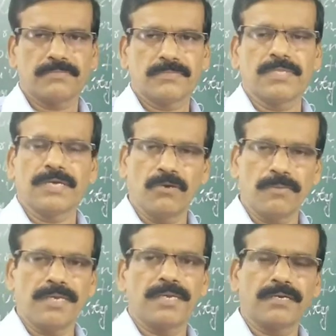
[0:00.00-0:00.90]
The
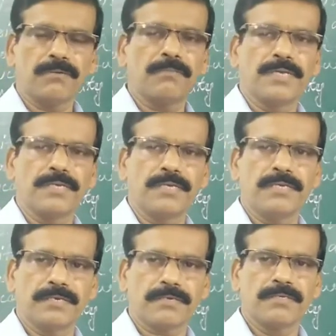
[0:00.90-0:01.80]
government headed by
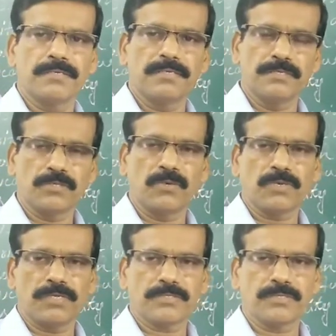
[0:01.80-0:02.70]
Hitler is
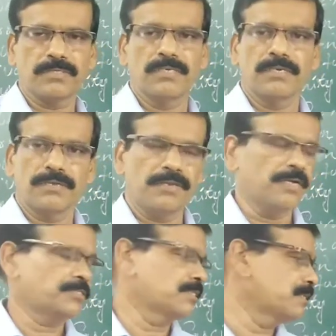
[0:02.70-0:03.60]
known as
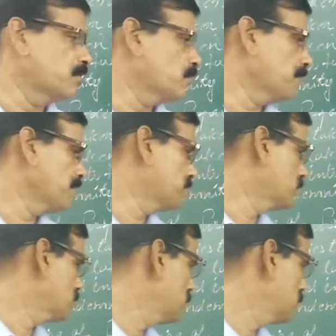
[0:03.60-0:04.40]
Nazi government.